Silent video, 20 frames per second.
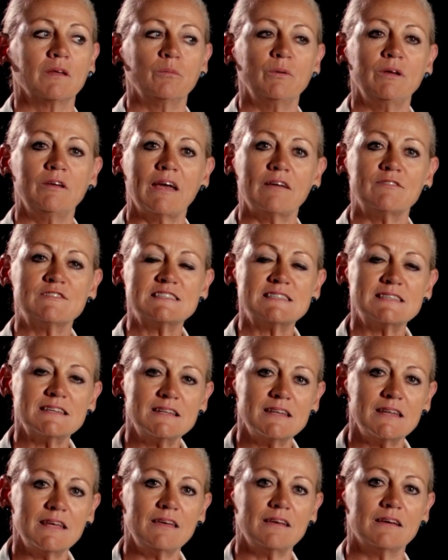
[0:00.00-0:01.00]
We have
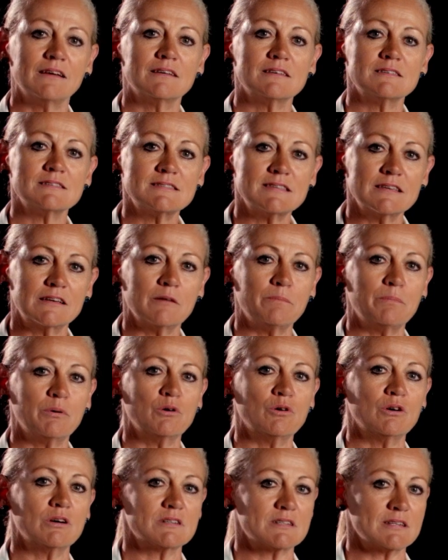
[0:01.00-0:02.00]
Sydney,
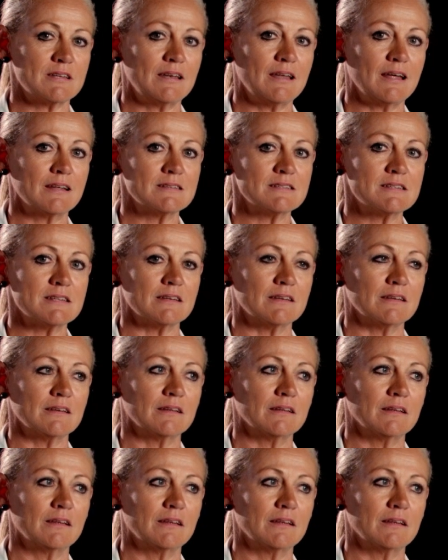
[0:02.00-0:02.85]
Singapore to London.